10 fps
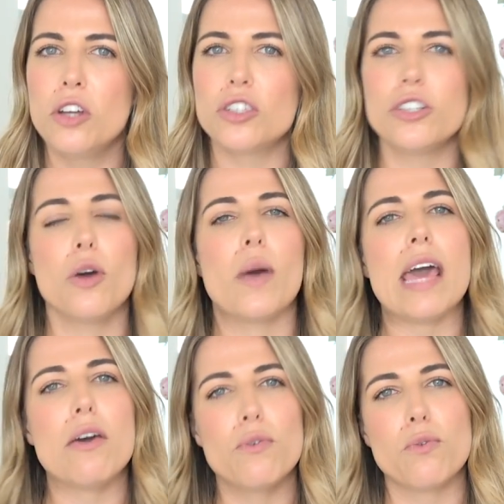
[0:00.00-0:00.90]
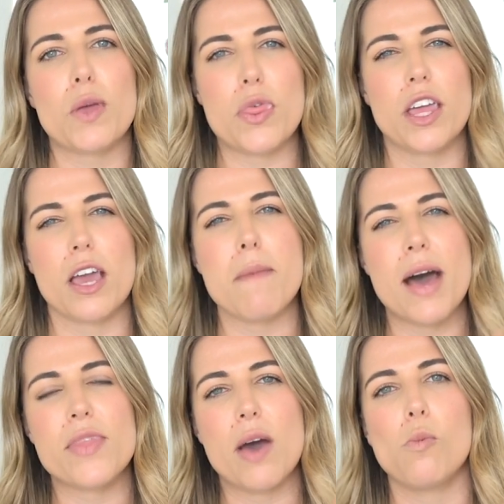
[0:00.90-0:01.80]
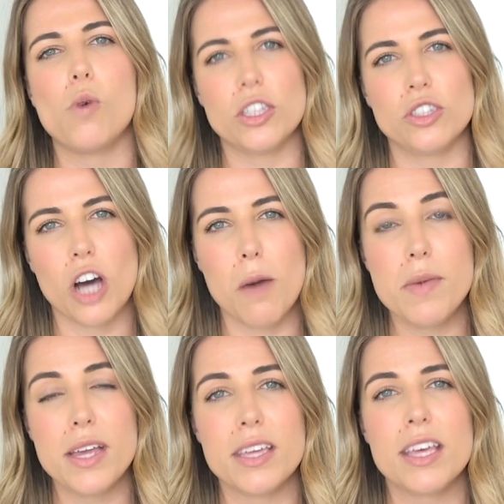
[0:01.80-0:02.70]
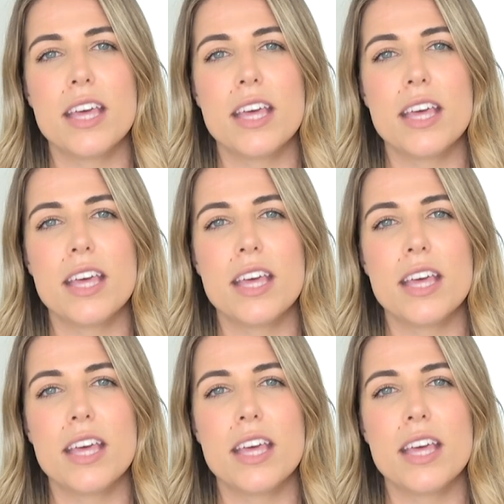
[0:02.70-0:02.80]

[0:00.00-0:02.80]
to know everything about that one topic,